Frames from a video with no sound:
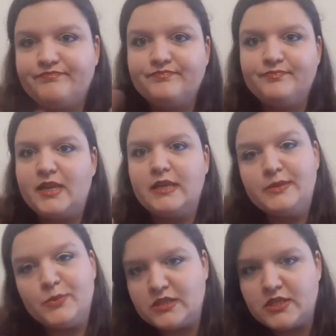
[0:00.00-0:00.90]
Because
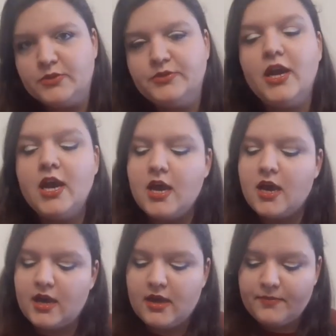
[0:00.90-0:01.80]
it was cute.
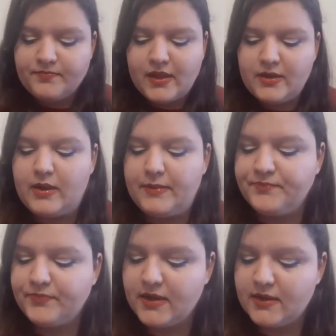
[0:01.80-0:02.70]
Anyway,
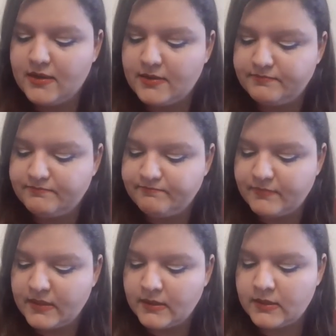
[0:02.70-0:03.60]

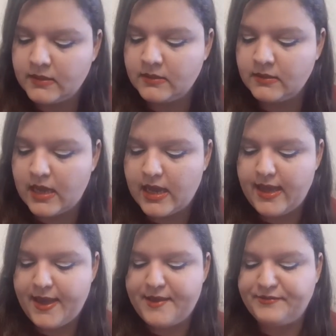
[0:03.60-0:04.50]
I
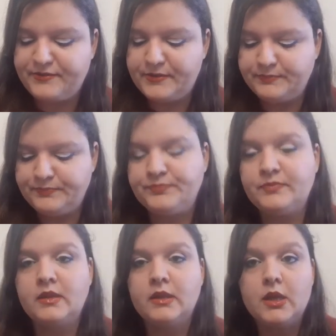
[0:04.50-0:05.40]
have
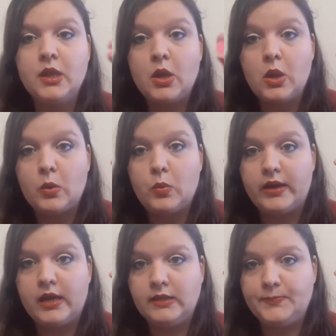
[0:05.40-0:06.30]
one
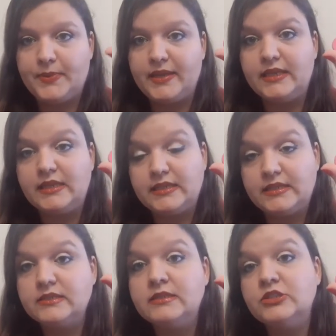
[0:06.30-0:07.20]
hot pink
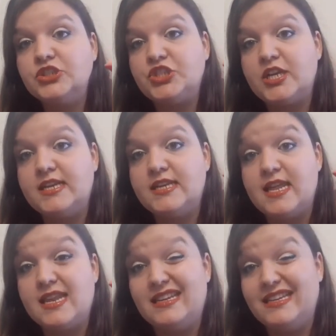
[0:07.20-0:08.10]
shade
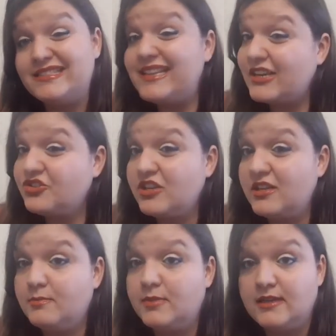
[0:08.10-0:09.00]
that is actually
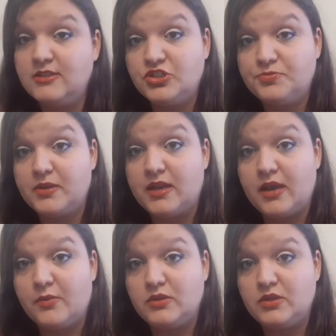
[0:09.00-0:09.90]
a blush, but
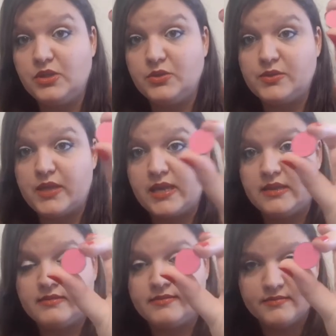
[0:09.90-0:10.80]
I will use
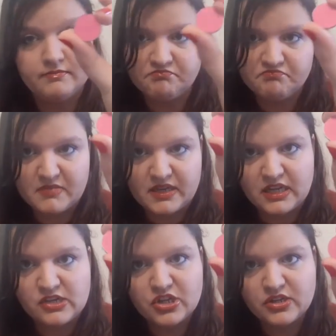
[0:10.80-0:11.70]
as an
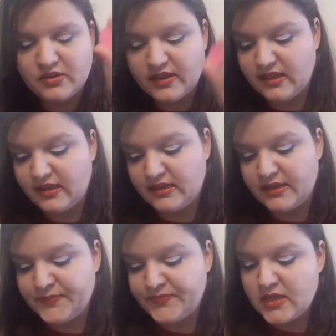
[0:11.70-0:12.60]
eyeshadow, I think.
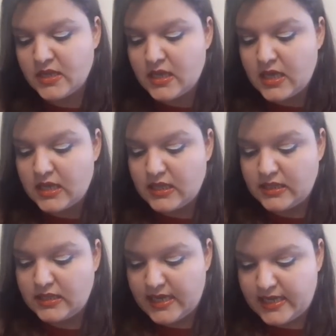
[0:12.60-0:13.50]

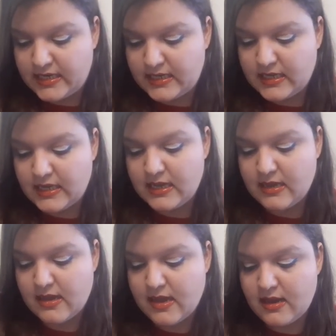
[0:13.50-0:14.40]
Then
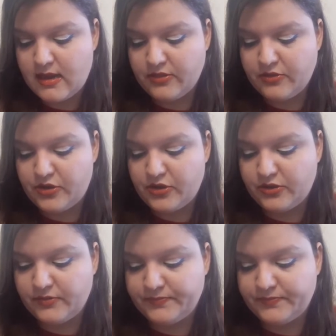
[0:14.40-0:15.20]
another